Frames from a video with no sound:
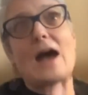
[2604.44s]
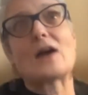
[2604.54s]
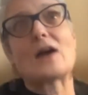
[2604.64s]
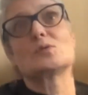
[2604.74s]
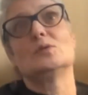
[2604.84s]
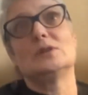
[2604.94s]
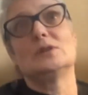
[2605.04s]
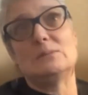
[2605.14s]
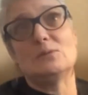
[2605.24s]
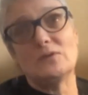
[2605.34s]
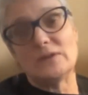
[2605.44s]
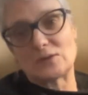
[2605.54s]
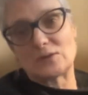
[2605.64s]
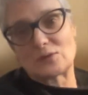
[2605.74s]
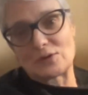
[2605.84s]
actually
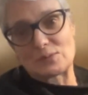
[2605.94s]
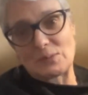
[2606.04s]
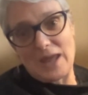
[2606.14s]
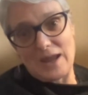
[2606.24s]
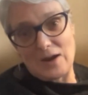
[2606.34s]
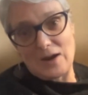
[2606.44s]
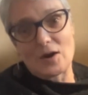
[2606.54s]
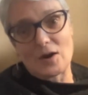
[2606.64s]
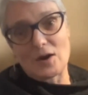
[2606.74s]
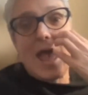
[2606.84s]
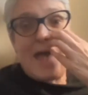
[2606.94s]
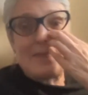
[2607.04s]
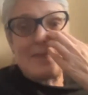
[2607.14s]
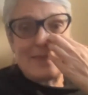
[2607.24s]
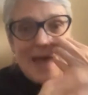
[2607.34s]
moving towards repair.
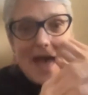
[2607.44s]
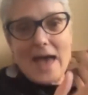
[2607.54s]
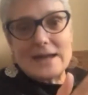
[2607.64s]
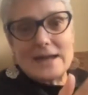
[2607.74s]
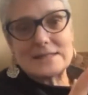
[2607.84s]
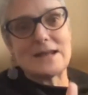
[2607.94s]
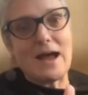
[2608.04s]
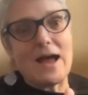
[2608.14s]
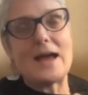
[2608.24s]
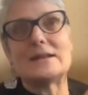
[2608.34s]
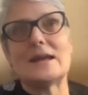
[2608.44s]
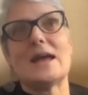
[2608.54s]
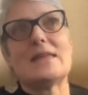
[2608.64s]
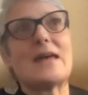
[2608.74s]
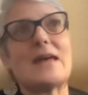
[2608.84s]
And that is not